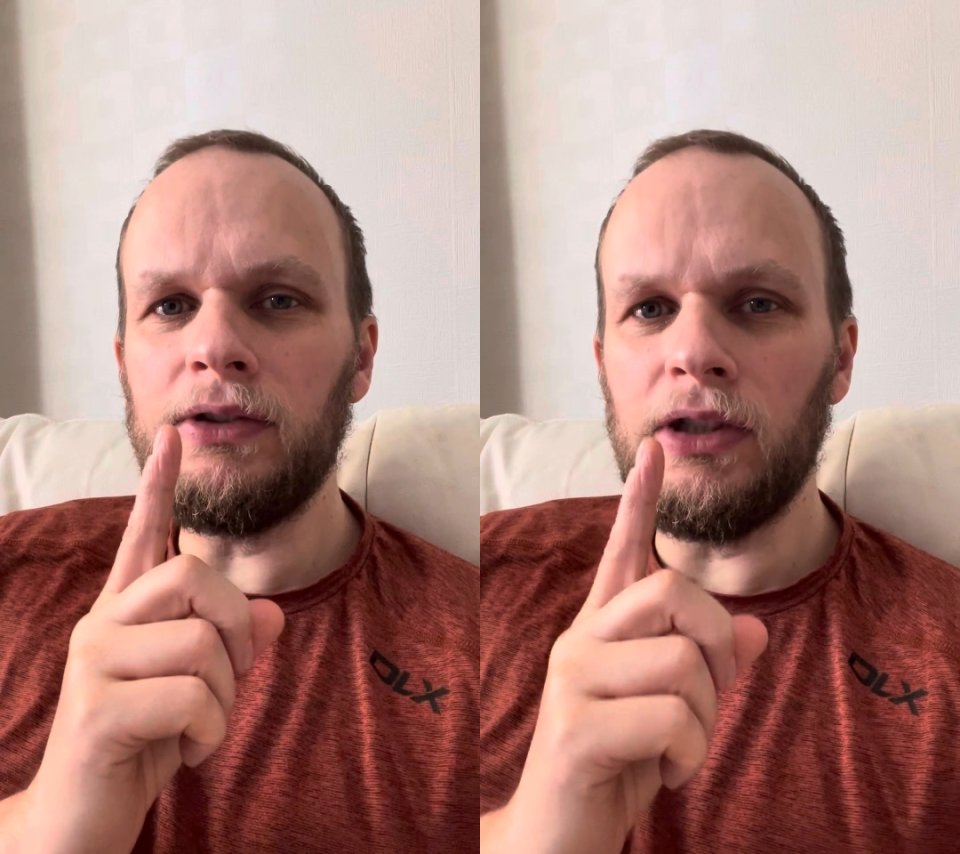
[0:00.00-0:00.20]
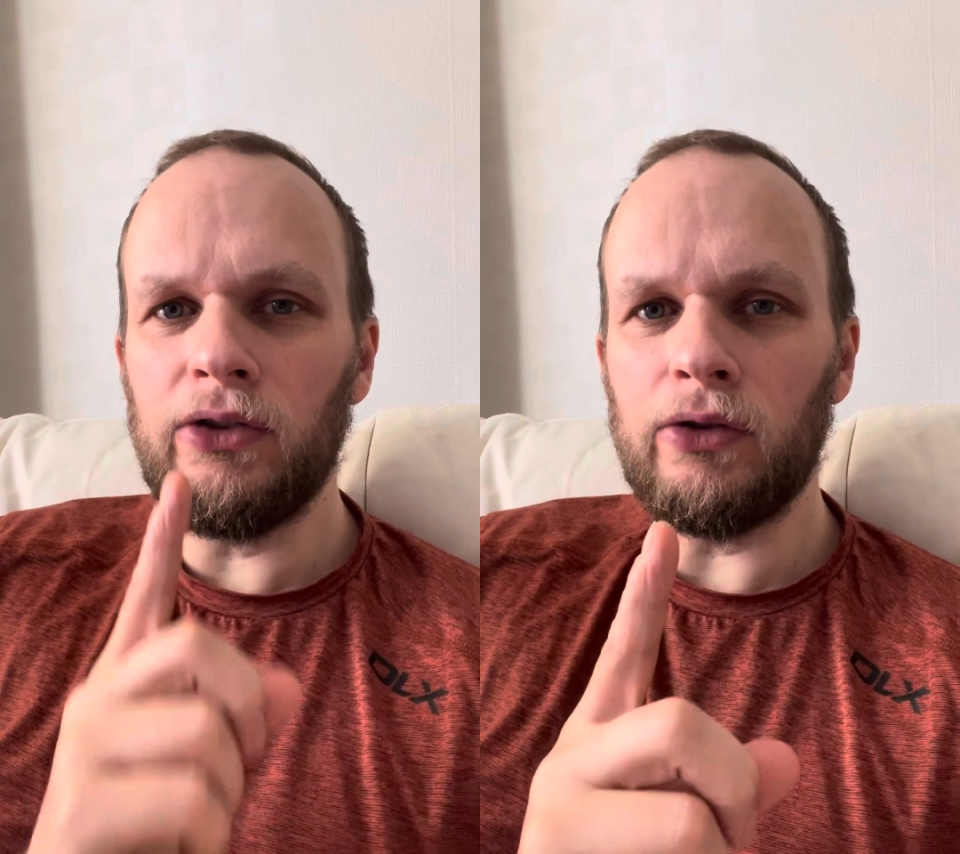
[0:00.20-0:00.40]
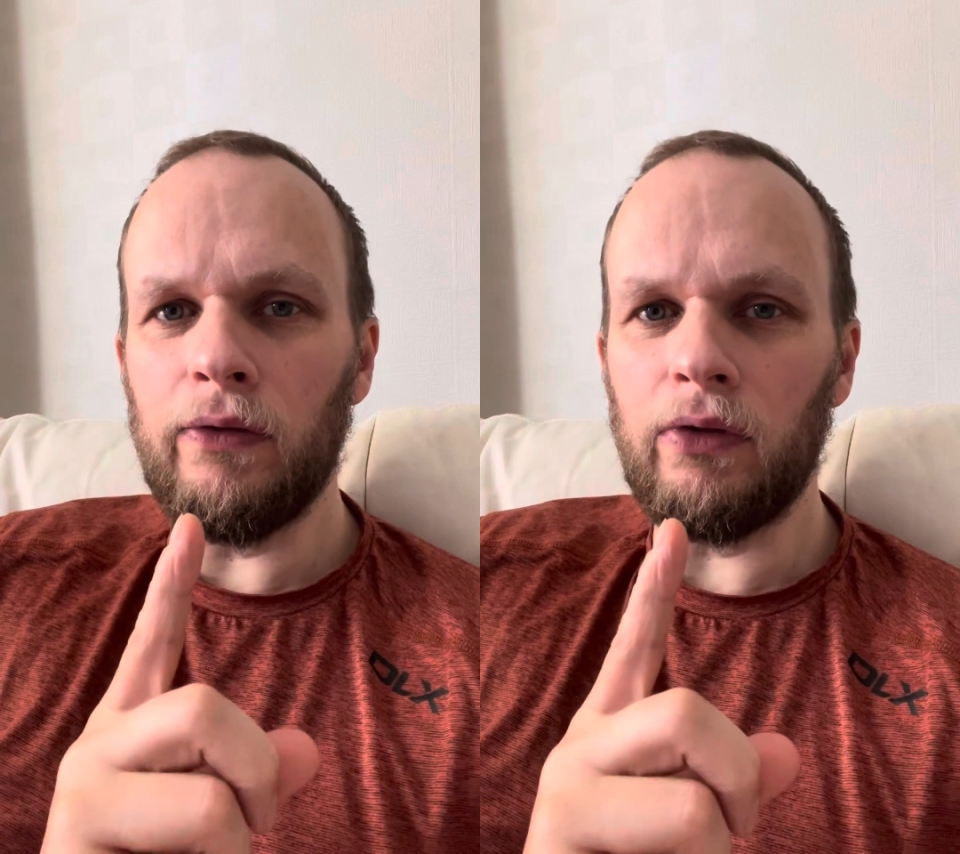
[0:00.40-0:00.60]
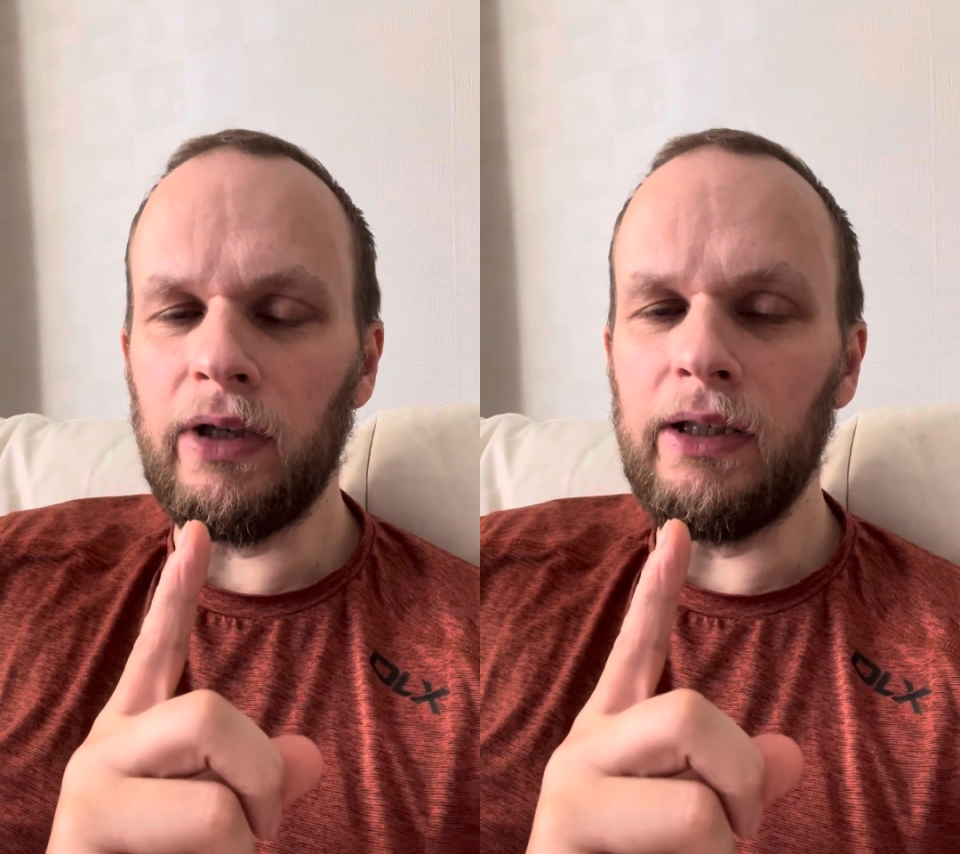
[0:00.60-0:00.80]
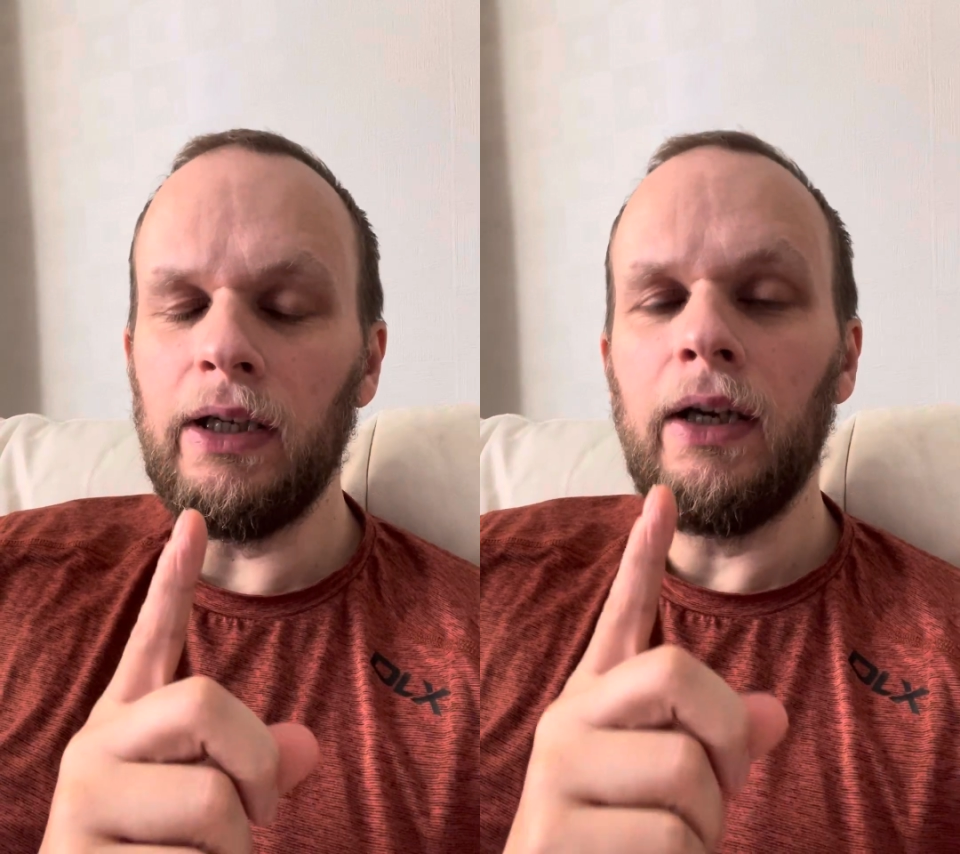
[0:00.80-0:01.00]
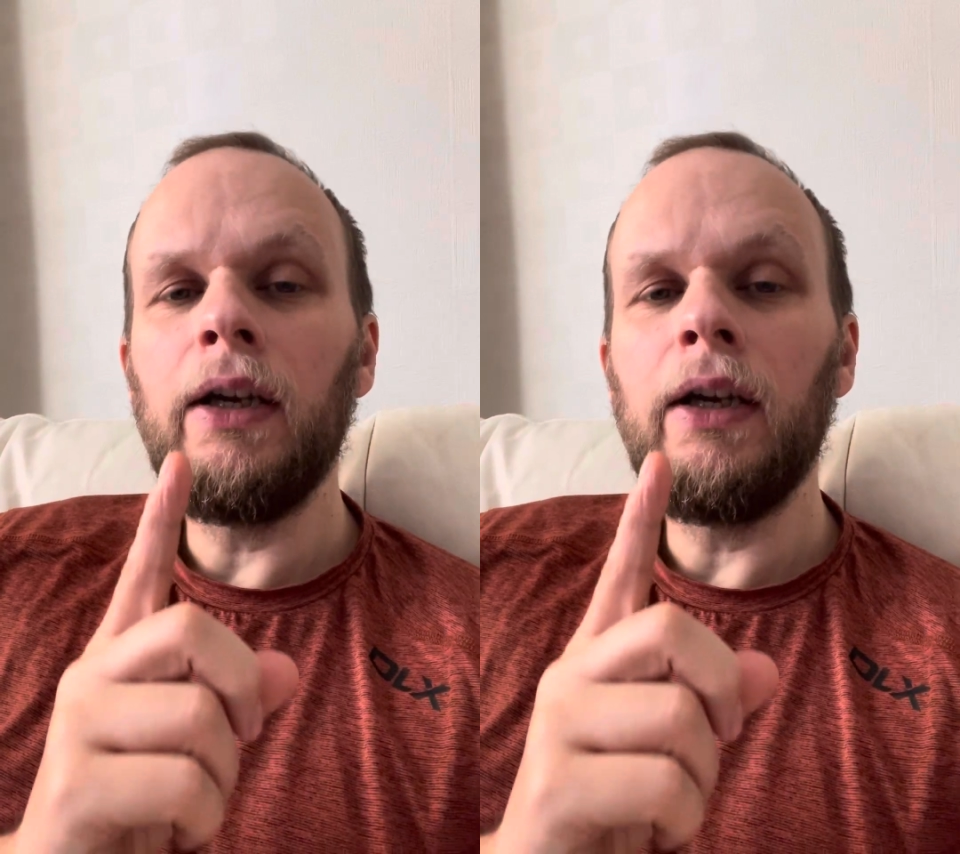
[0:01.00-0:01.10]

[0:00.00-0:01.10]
discovery